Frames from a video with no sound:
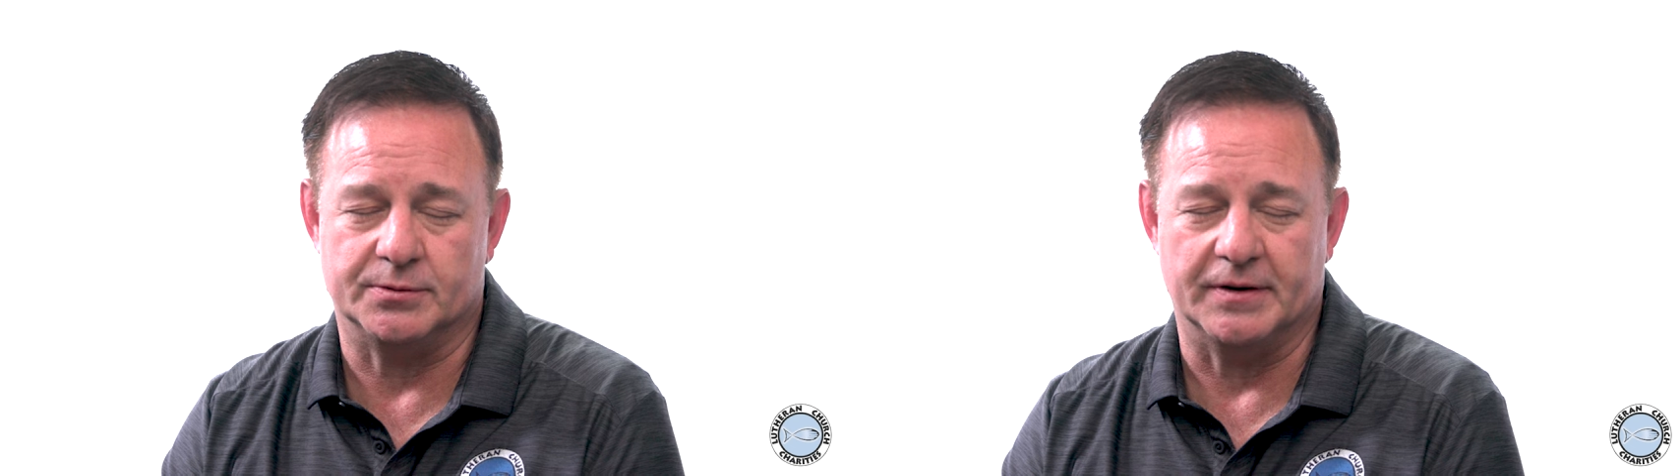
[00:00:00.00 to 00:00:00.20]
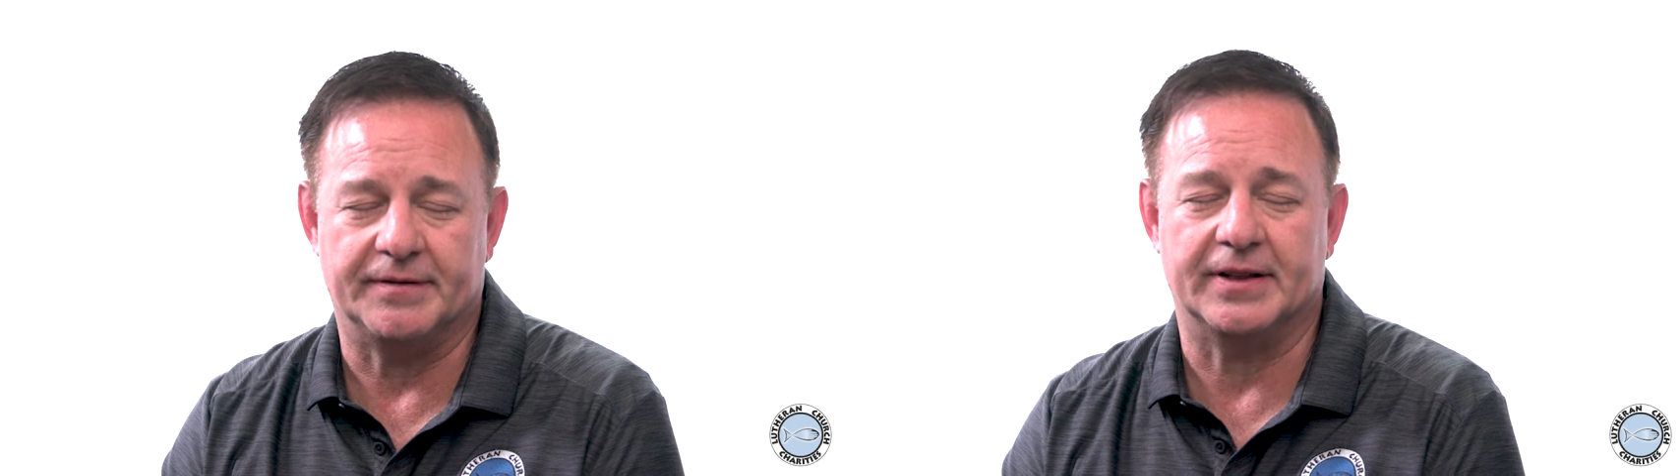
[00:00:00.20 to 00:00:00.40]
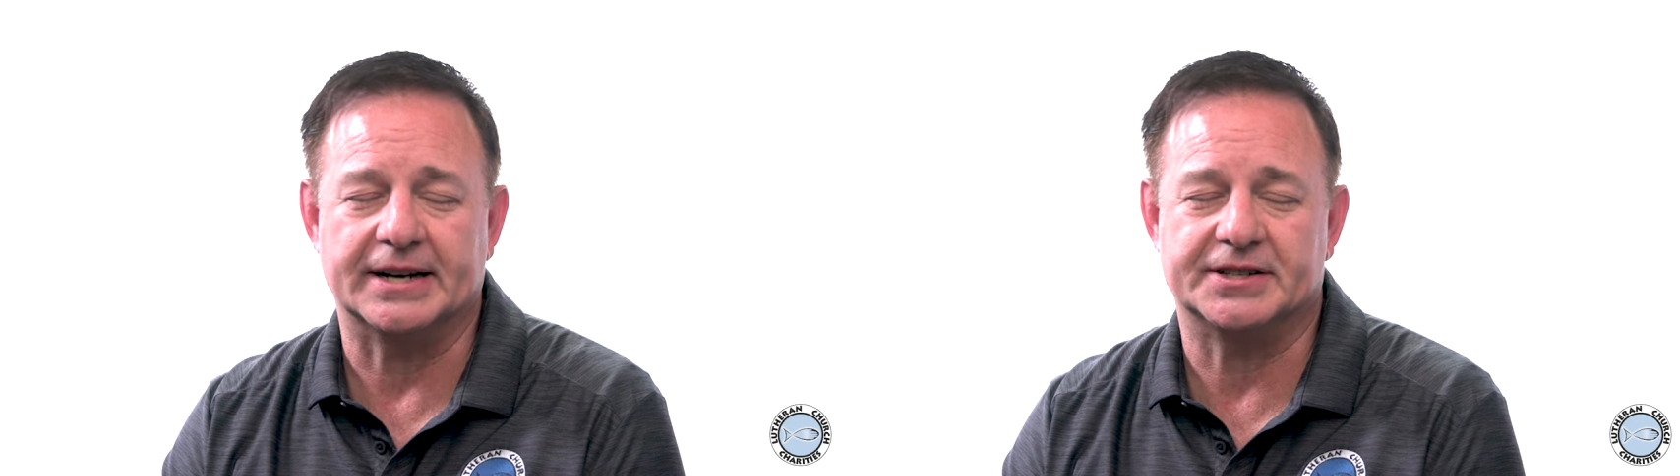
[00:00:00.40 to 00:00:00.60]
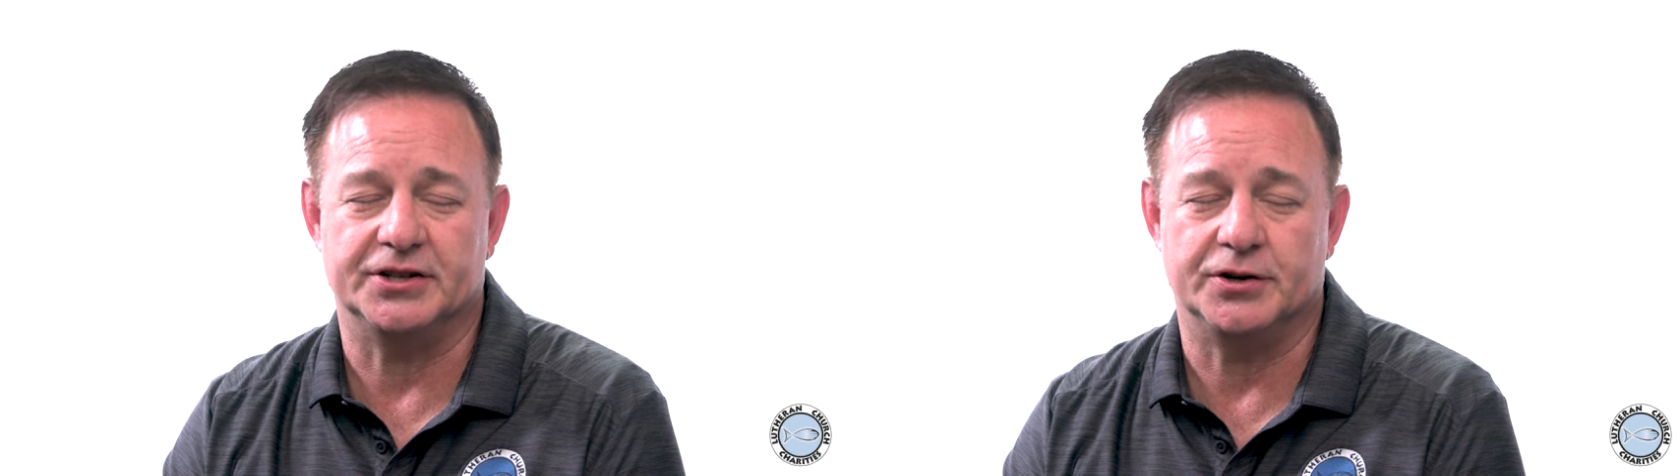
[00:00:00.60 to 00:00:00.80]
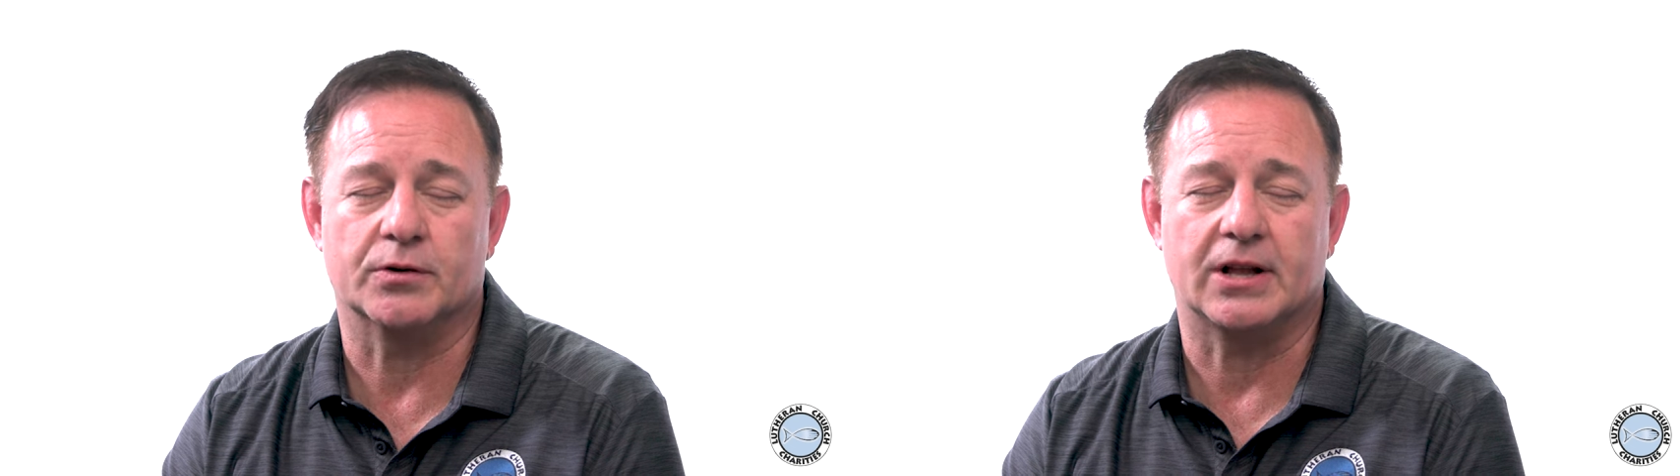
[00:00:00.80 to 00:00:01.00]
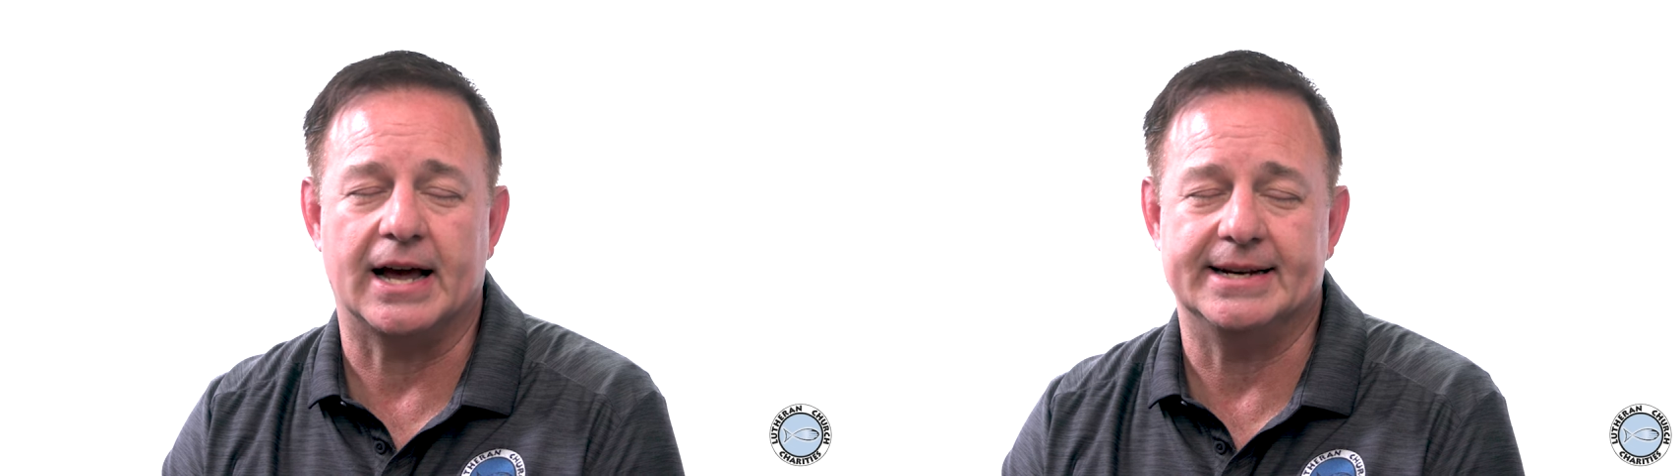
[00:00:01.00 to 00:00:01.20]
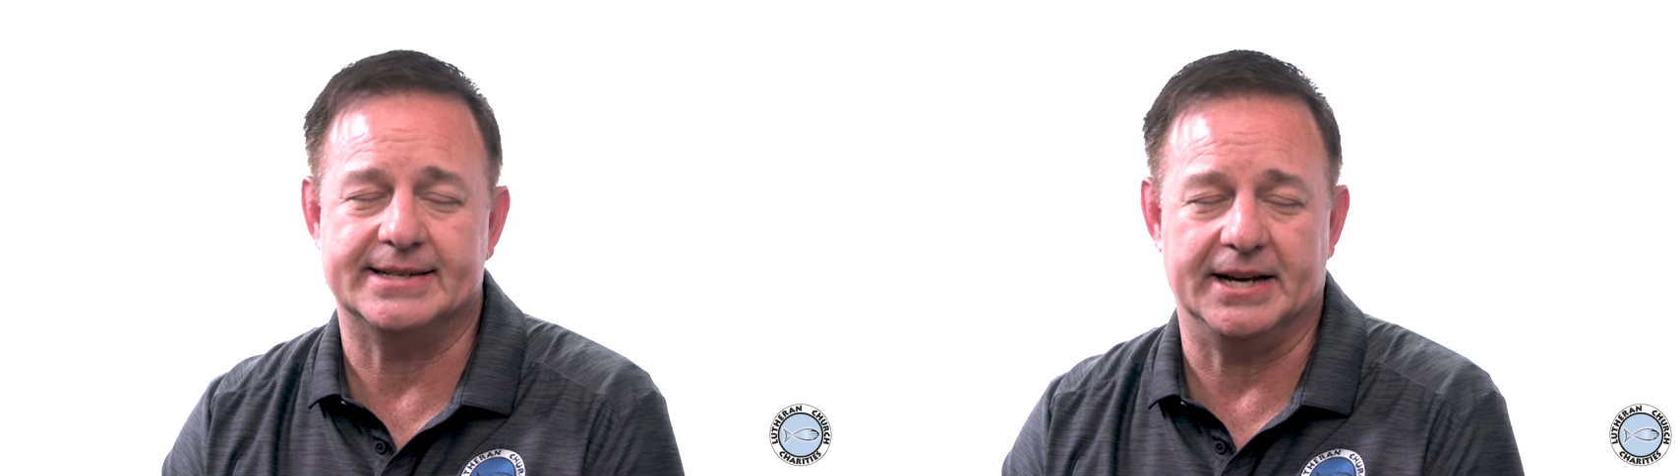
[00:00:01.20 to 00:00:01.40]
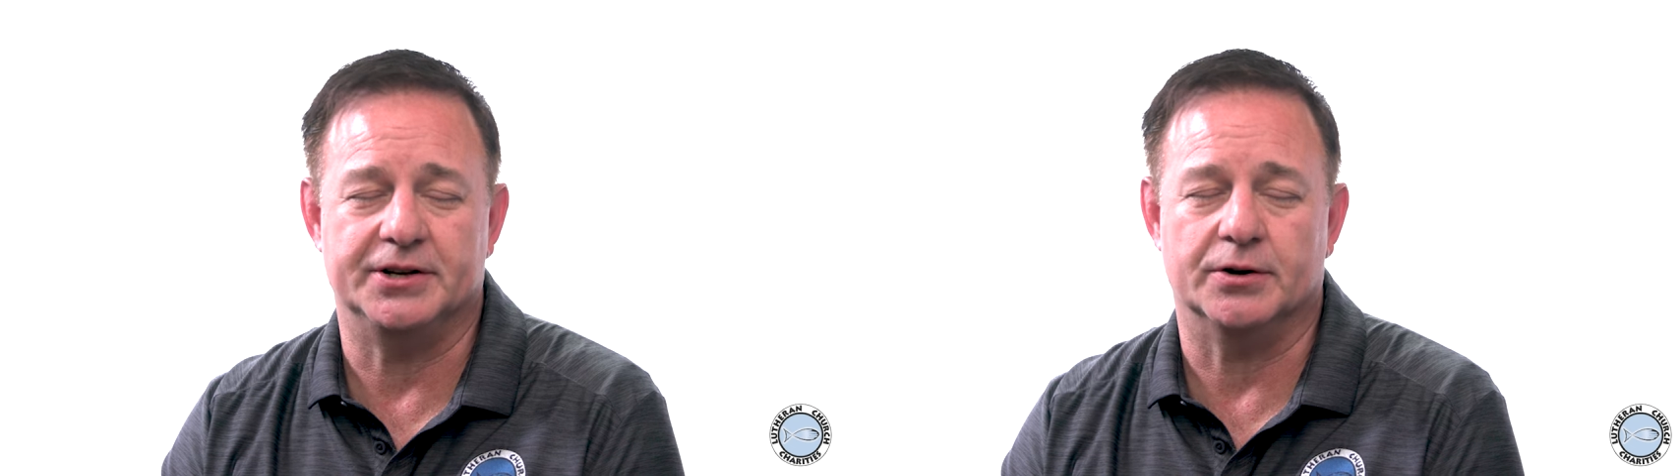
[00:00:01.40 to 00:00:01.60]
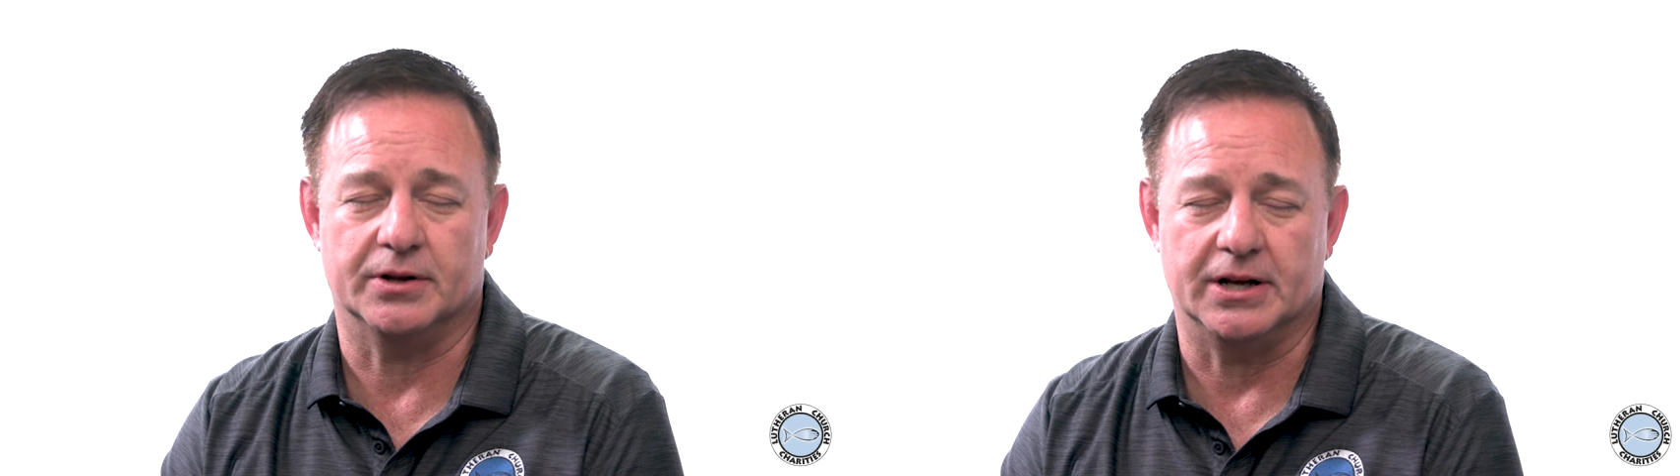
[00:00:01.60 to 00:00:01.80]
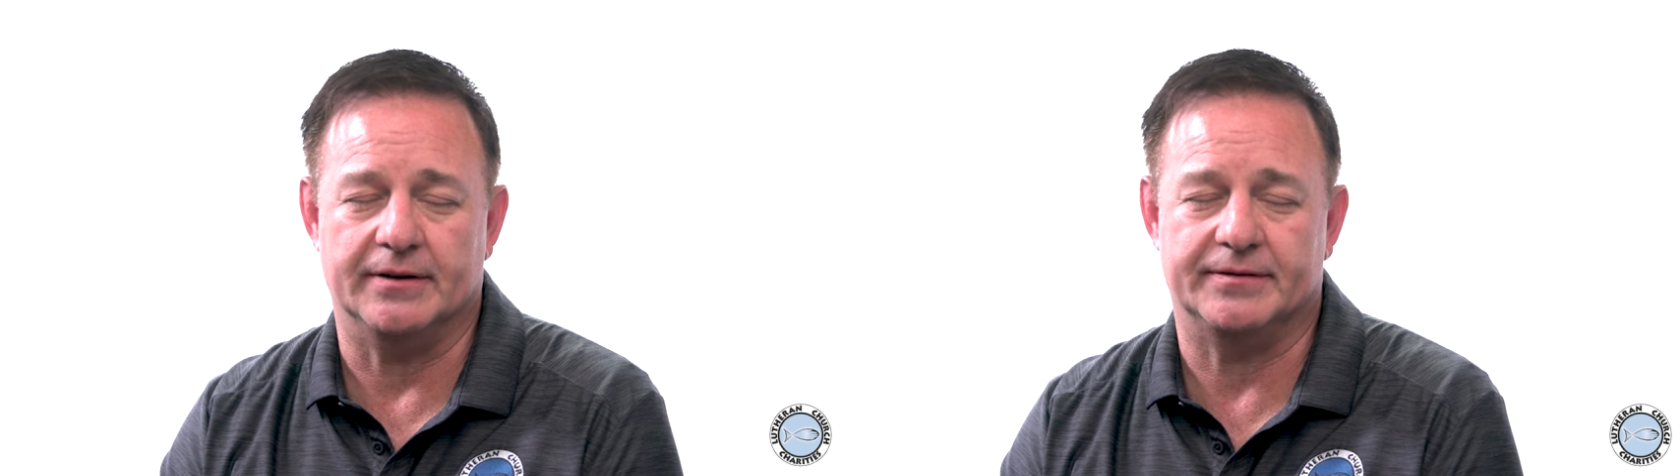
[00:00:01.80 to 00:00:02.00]
to reflect your light and
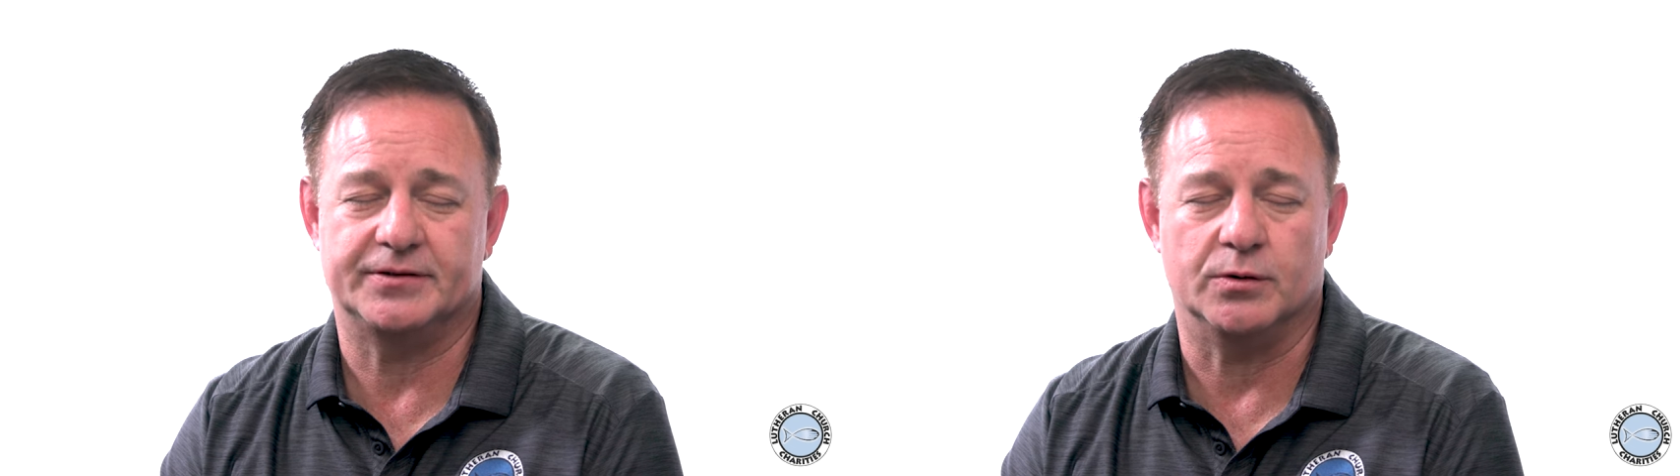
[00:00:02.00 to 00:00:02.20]
your love